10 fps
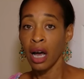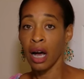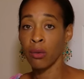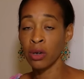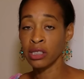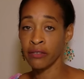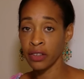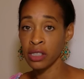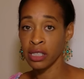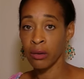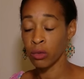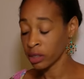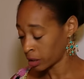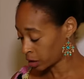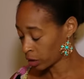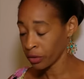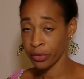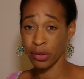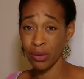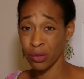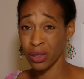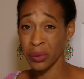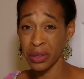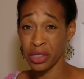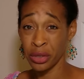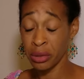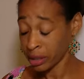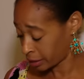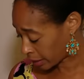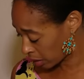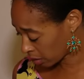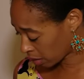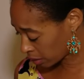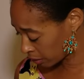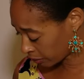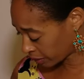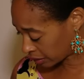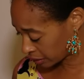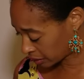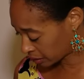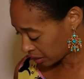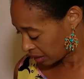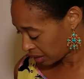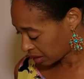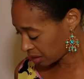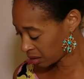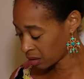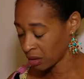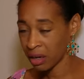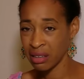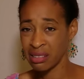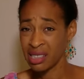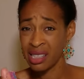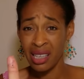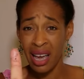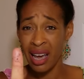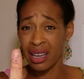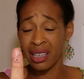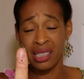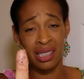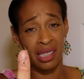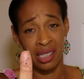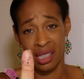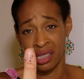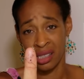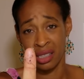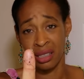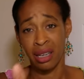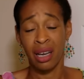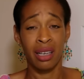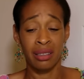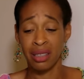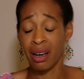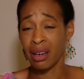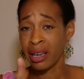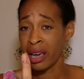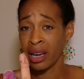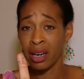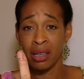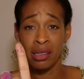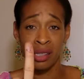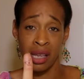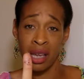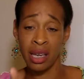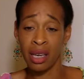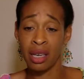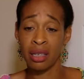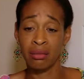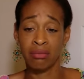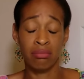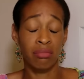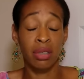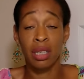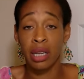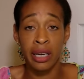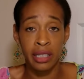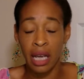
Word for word: Um, once it fills up, we're gonna go through and we're going to clean out all of this you know, all you see that? That's disgusting. Dog hair, sand, lint.